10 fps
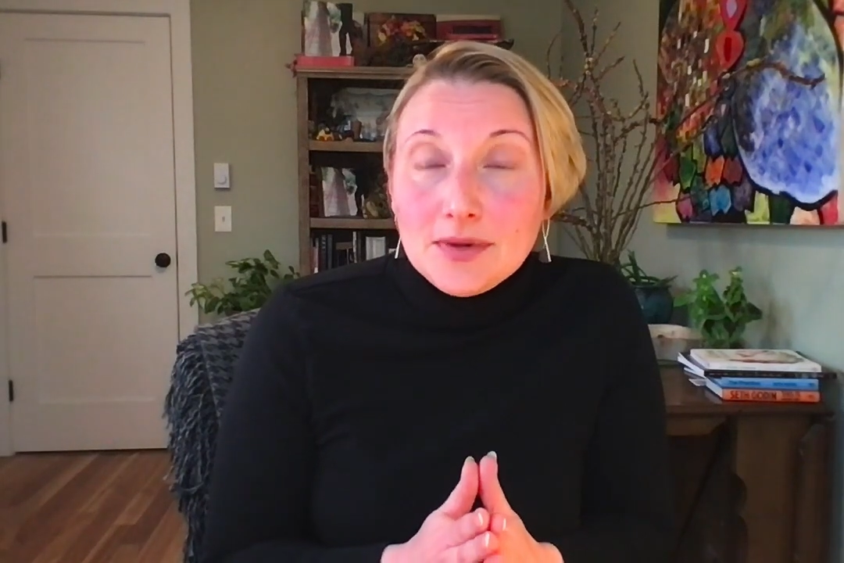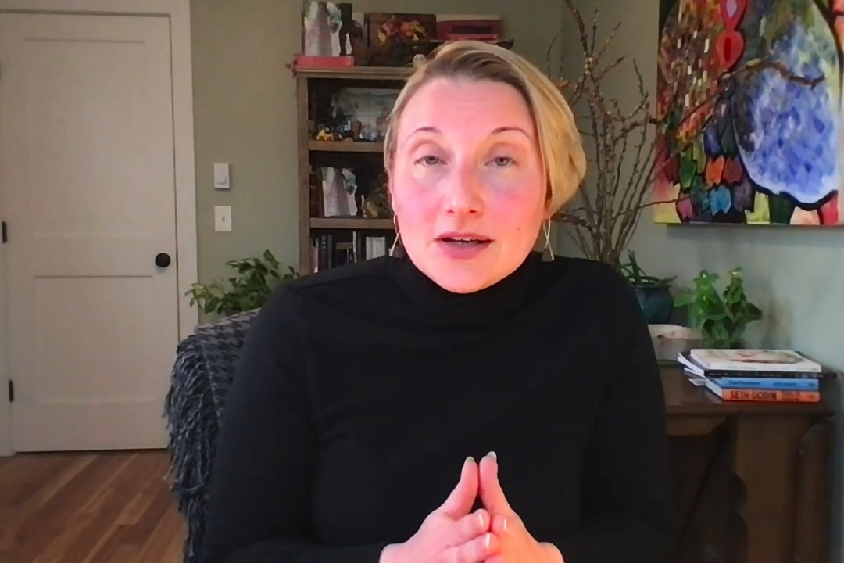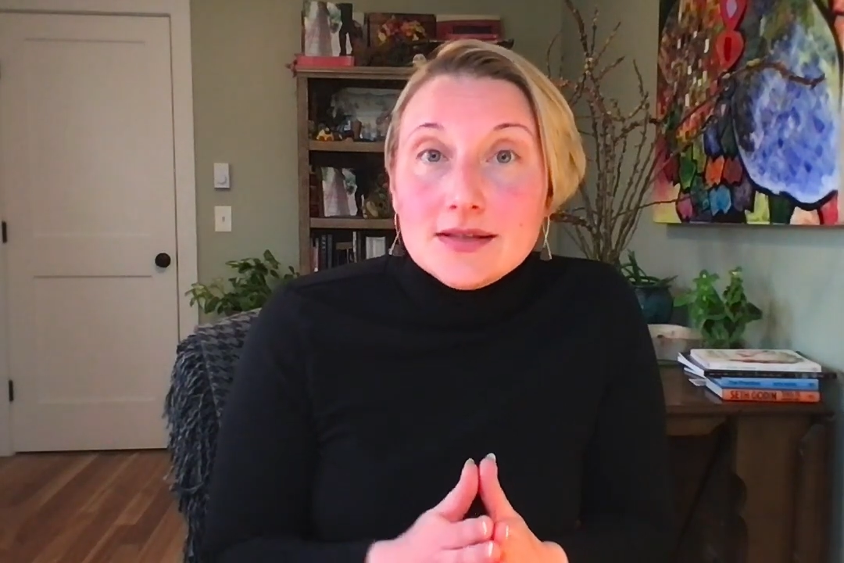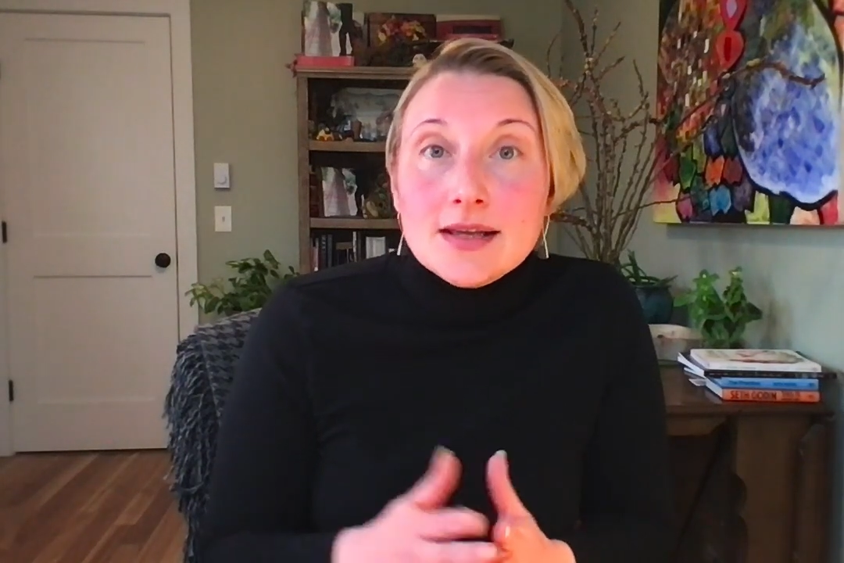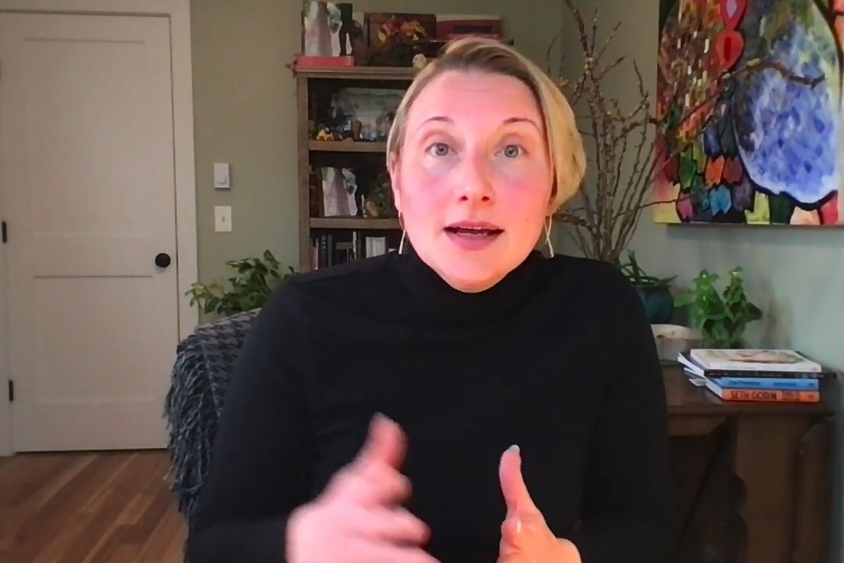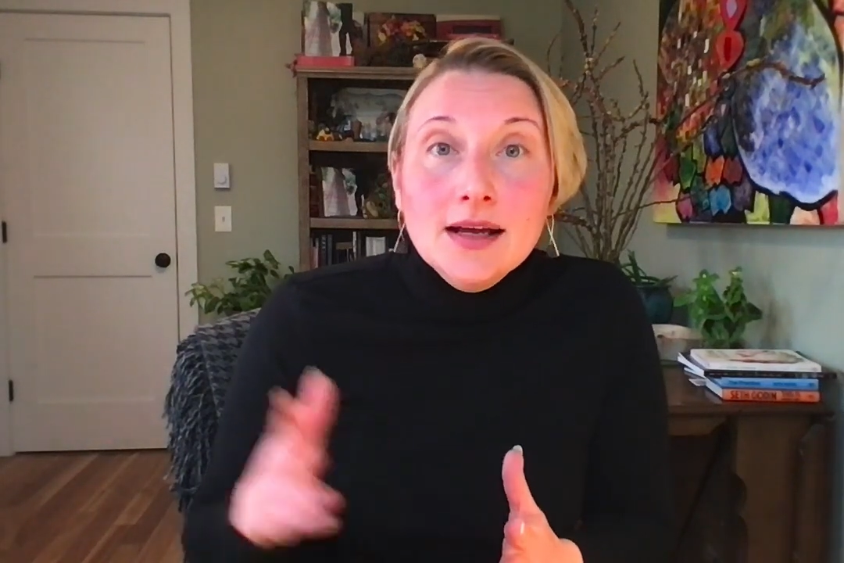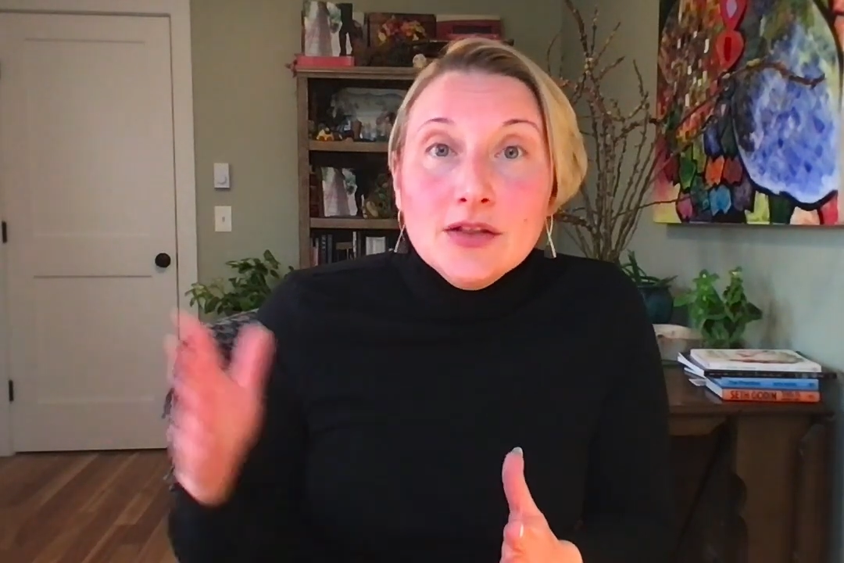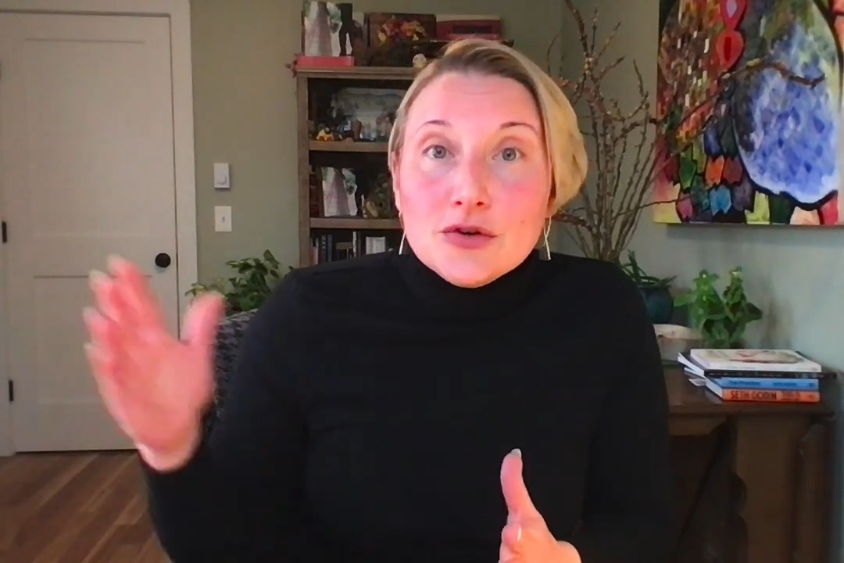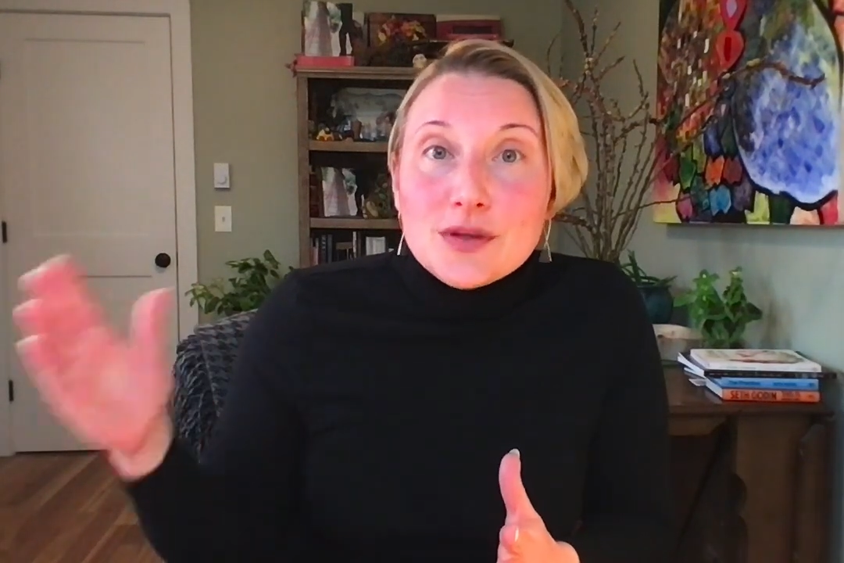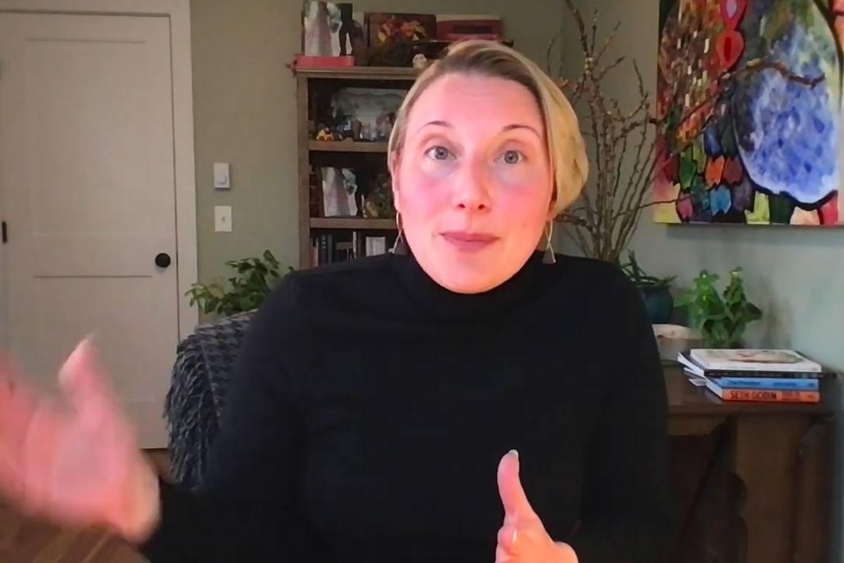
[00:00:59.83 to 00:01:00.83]
Because
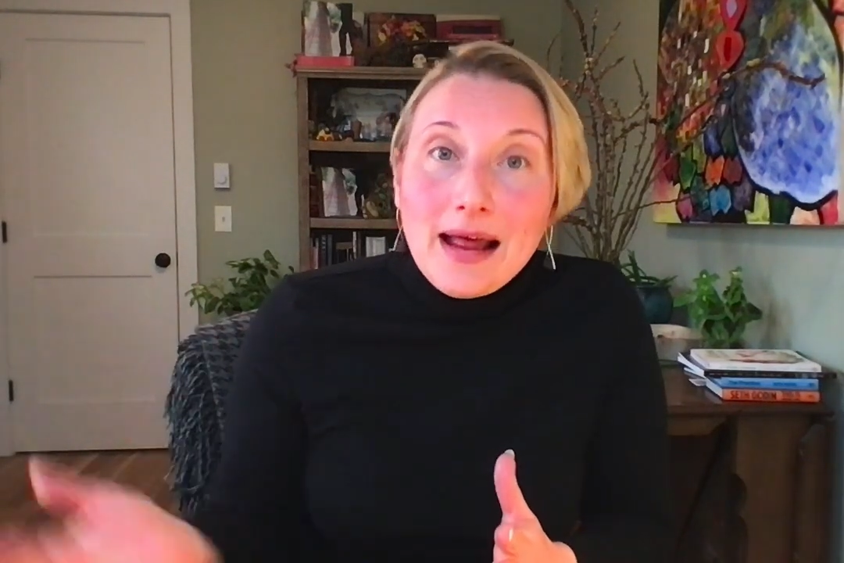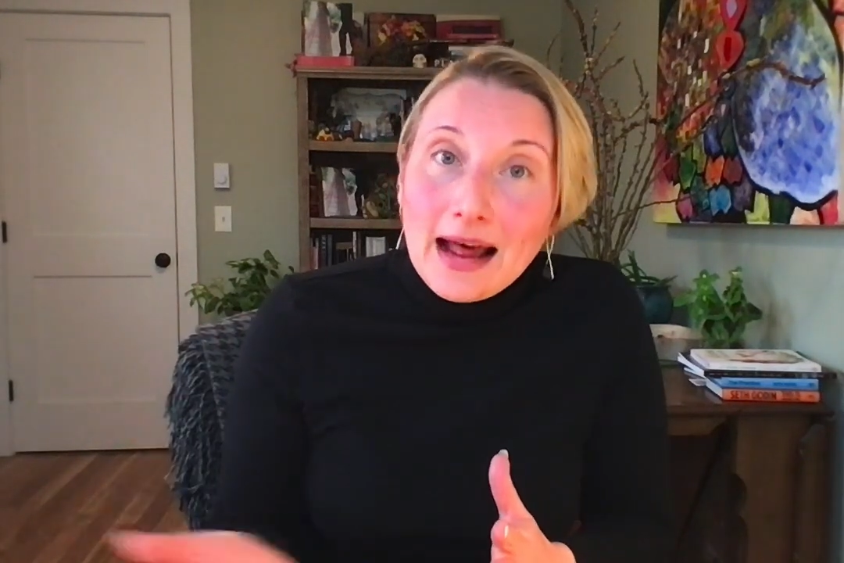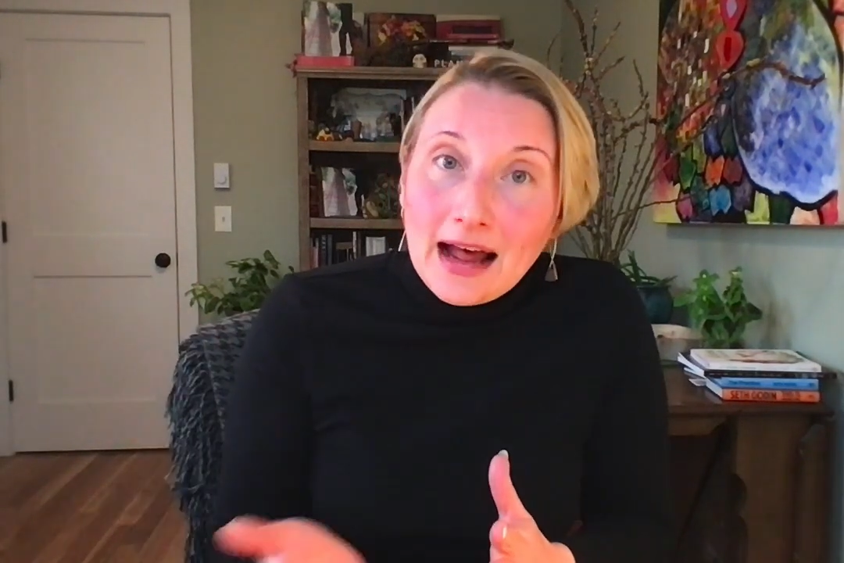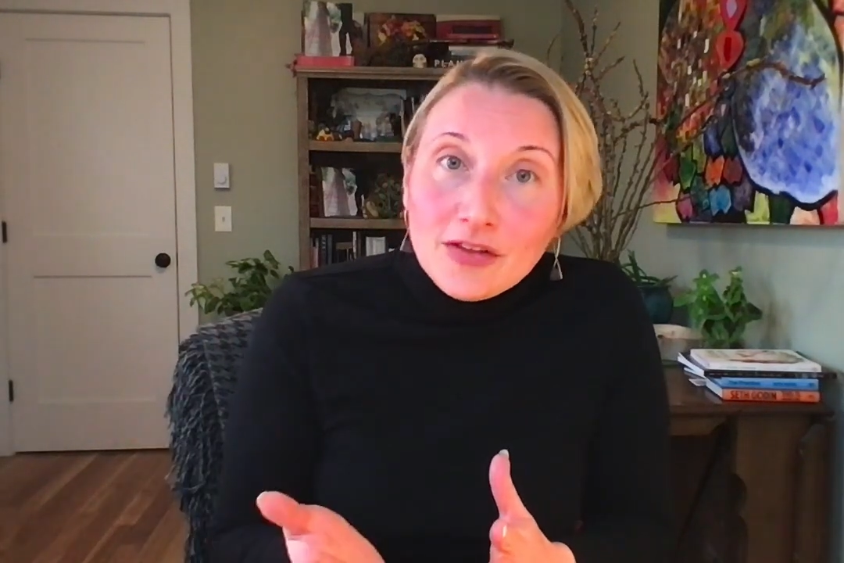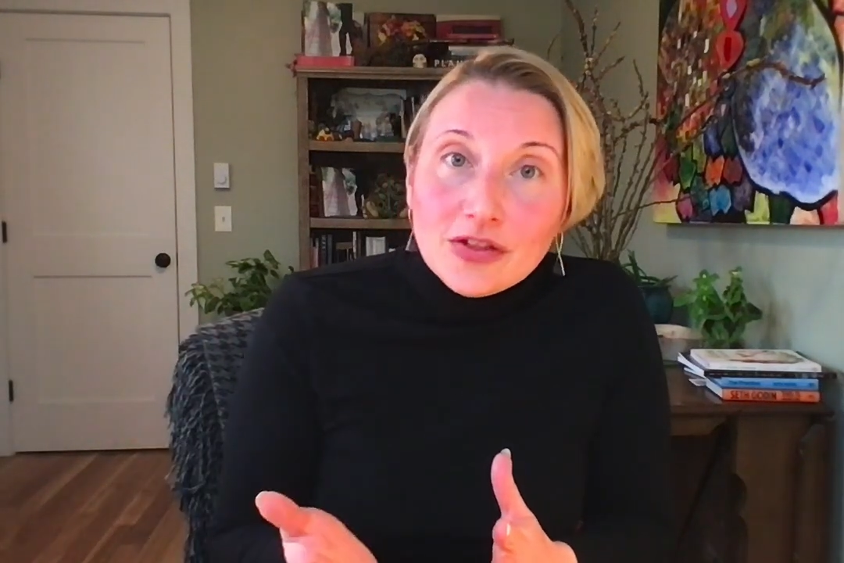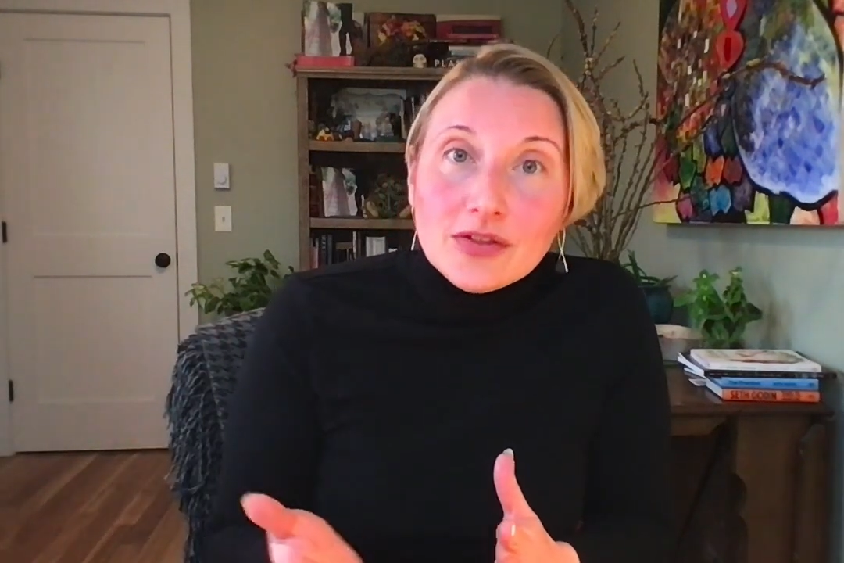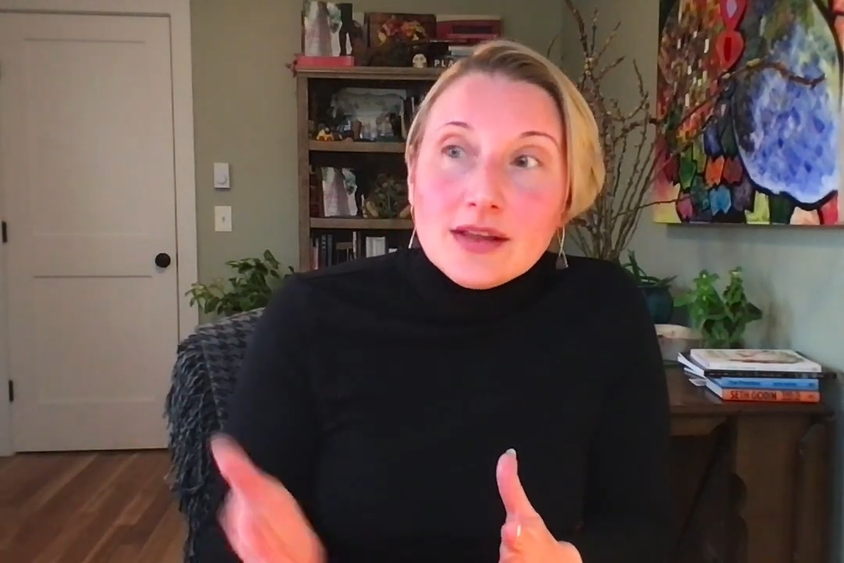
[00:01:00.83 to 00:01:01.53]
there's a path